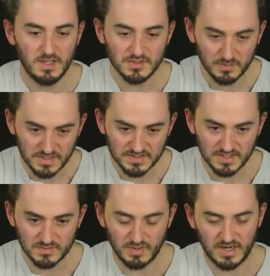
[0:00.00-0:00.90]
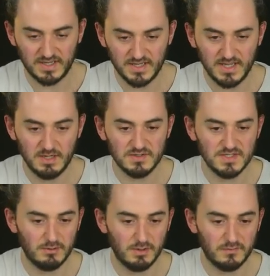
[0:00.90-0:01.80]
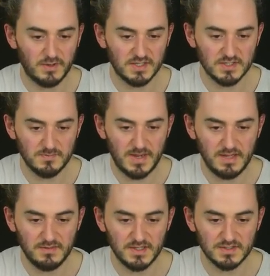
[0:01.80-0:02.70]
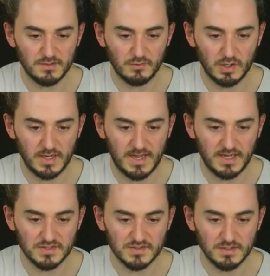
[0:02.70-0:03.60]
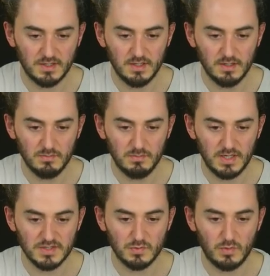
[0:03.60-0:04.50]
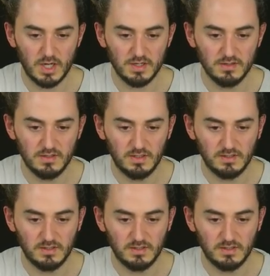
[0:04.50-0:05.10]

So it means this bracket here is 0. And if I expand this, I've got x plus 1